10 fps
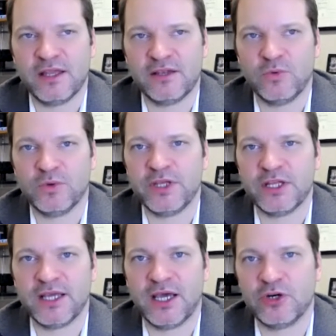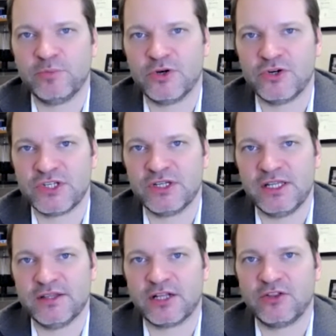that when we encounter a person
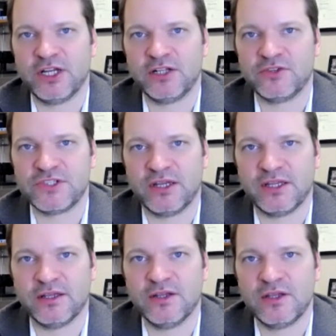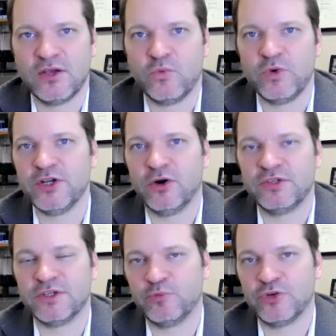in the clinical setting, we
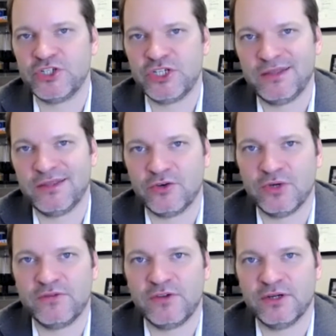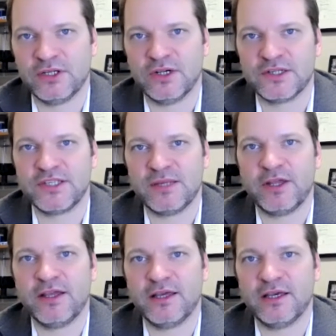don't appreciate the degree of hearing loss they
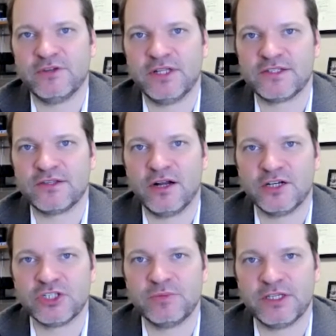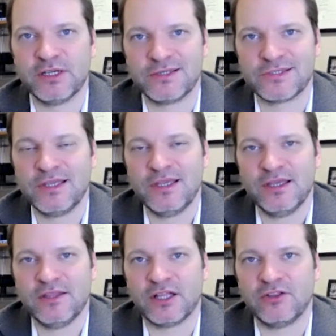may have. And that's largely because
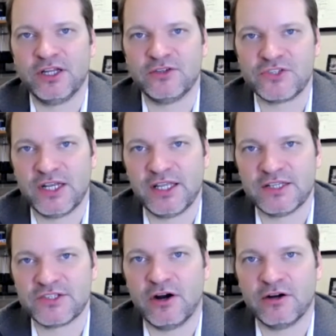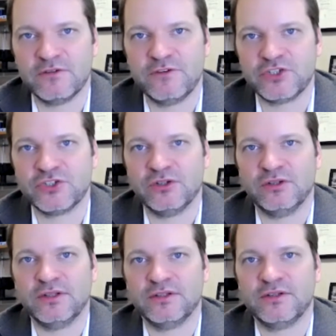the clinical setting is an
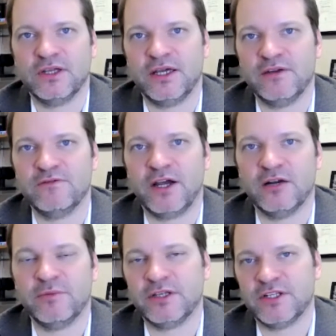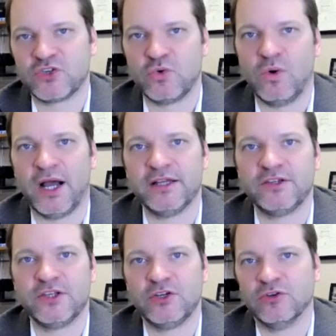artificial uh, environment. It's
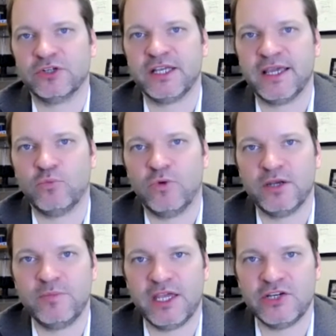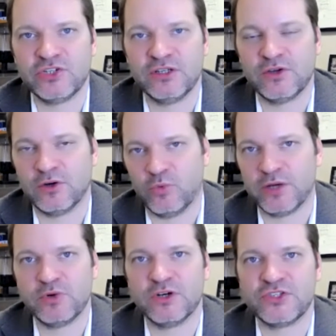quiet. You're looking at one patient or
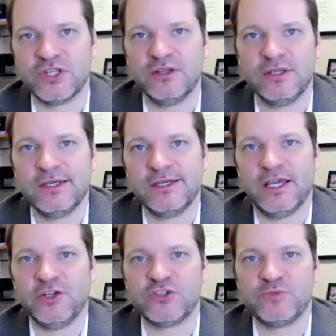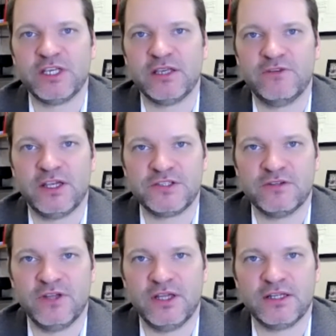one person, and you're speaking face
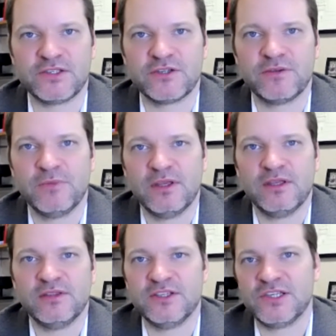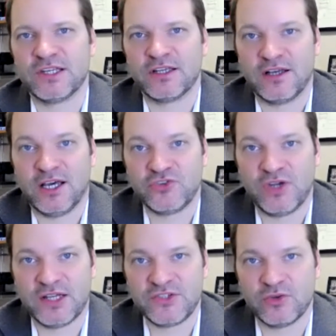to face. This is in
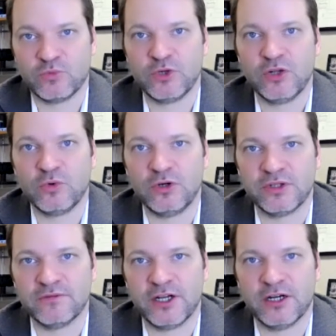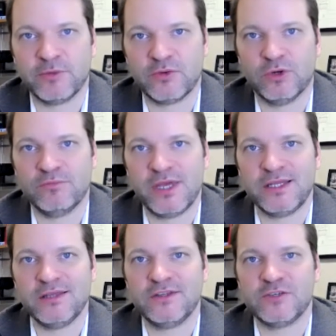contrast to the real world environment where
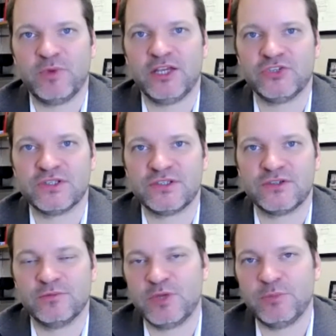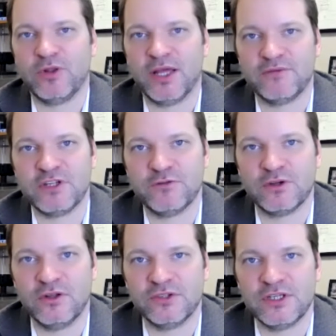many of these patients or people have
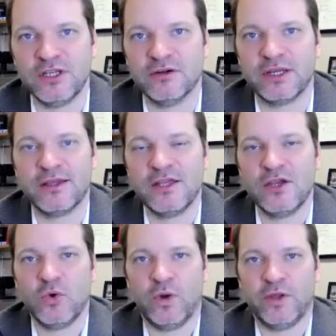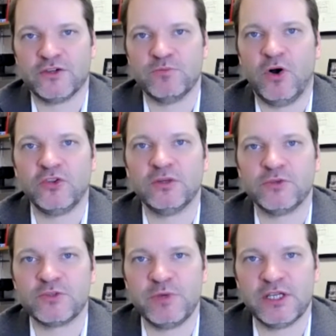difficulty hearing when there's
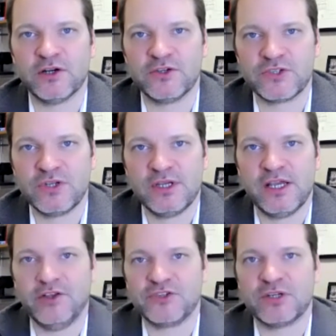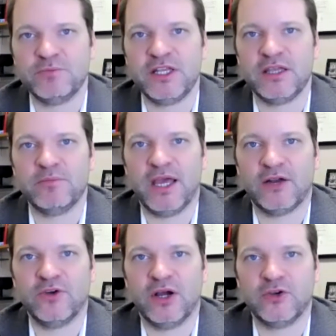multiple speakers and there's competing
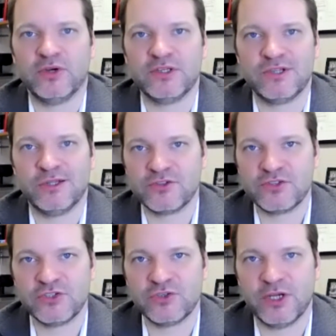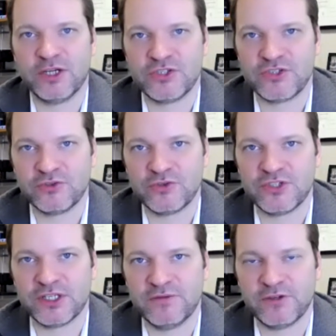background noise. In those situations, they'll do
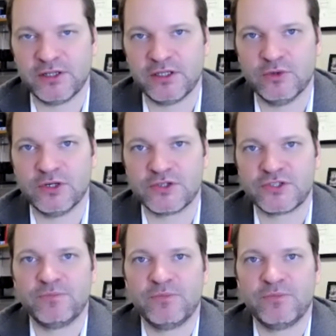significantly worse.